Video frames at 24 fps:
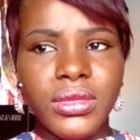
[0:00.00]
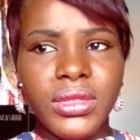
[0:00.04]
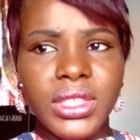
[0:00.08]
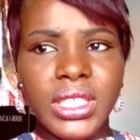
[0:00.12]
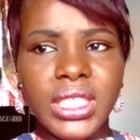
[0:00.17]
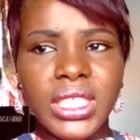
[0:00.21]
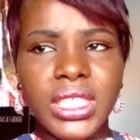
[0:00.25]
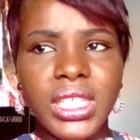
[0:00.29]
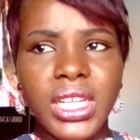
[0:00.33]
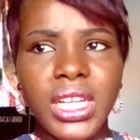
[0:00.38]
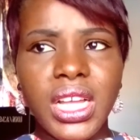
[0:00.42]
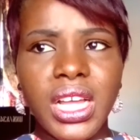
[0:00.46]

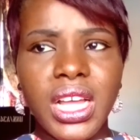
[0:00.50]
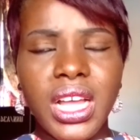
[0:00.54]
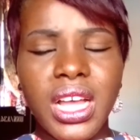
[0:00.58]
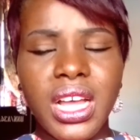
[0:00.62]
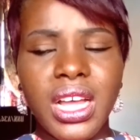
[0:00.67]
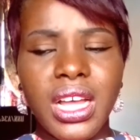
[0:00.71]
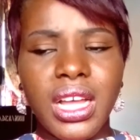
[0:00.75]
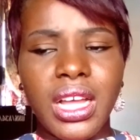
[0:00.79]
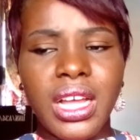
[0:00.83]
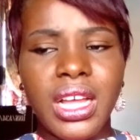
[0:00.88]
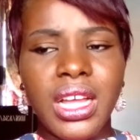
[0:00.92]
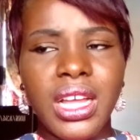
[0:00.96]
They say,
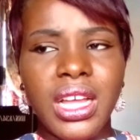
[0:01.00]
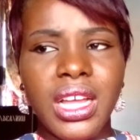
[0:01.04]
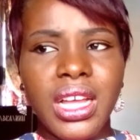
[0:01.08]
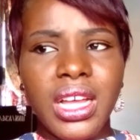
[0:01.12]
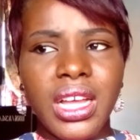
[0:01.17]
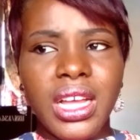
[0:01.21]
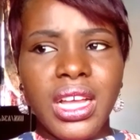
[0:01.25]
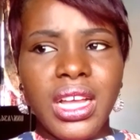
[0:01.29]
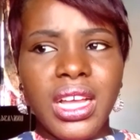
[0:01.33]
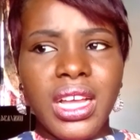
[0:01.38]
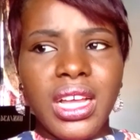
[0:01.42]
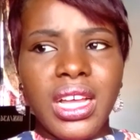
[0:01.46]

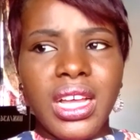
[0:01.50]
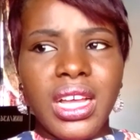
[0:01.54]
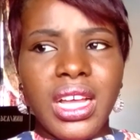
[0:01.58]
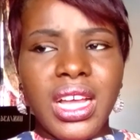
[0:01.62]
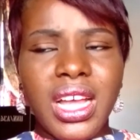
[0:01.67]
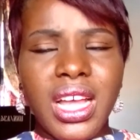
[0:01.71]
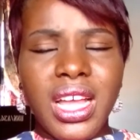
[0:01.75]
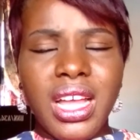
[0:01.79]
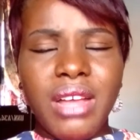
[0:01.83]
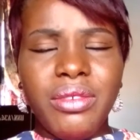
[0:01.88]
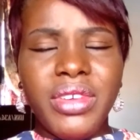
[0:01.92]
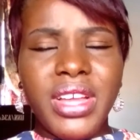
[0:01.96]

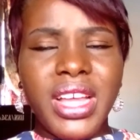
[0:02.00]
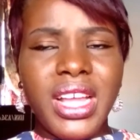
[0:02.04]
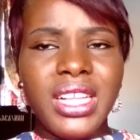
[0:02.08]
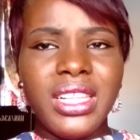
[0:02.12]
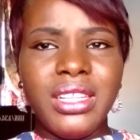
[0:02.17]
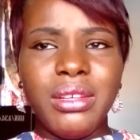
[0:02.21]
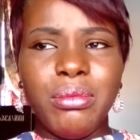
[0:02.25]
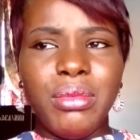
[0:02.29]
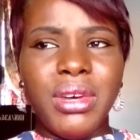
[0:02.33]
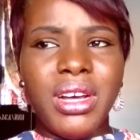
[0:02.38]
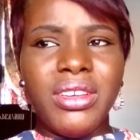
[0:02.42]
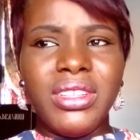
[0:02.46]
I have
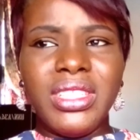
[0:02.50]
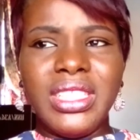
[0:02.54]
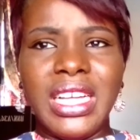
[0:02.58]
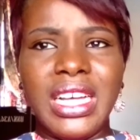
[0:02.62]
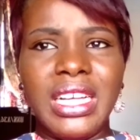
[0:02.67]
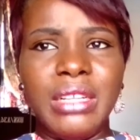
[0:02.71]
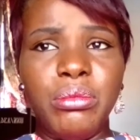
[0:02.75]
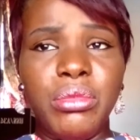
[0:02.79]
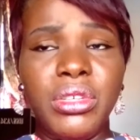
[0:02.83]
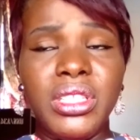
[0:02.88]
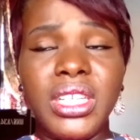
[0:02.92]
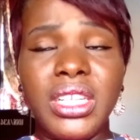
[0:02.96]
heard about
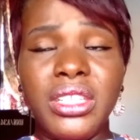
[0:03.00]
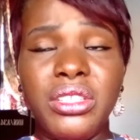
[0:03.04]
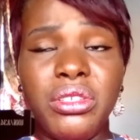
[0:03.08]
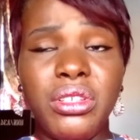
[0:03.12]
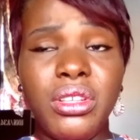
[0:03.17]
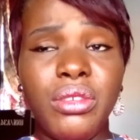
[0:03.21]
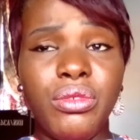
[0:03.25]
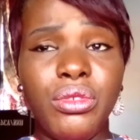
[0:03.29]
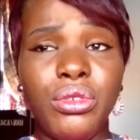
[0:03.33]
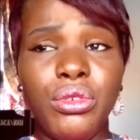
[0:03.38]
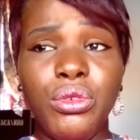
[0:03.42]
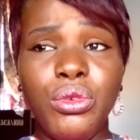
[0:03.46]
that, but I
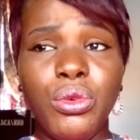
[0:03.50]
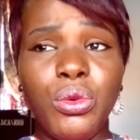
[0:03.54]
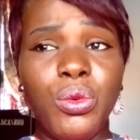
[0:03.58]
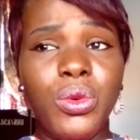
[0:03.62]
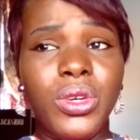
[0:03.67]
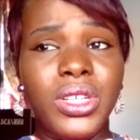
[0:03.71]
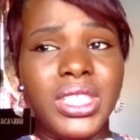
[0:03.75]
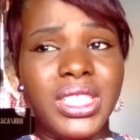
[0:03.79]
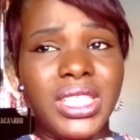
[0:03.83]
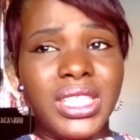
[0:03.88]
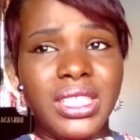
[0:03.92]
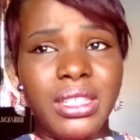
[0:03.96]
don't even know
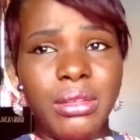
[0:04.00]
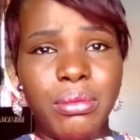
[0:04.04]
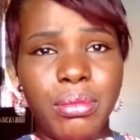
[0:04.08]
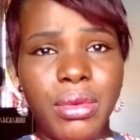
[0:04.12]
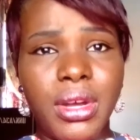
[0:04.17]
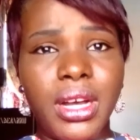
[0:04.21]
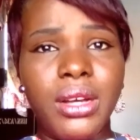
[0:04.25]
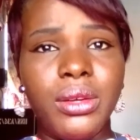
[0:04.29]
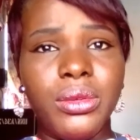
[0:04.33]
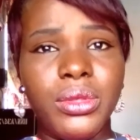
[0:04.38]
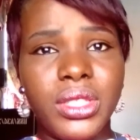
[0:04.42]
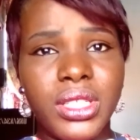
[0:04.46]
what it's
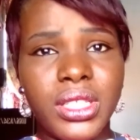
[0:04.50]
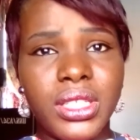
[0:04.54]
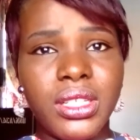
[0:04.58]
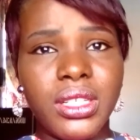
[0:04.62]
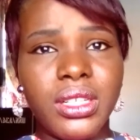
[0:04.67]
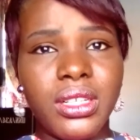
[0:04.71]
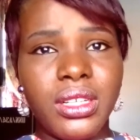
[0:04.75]
about.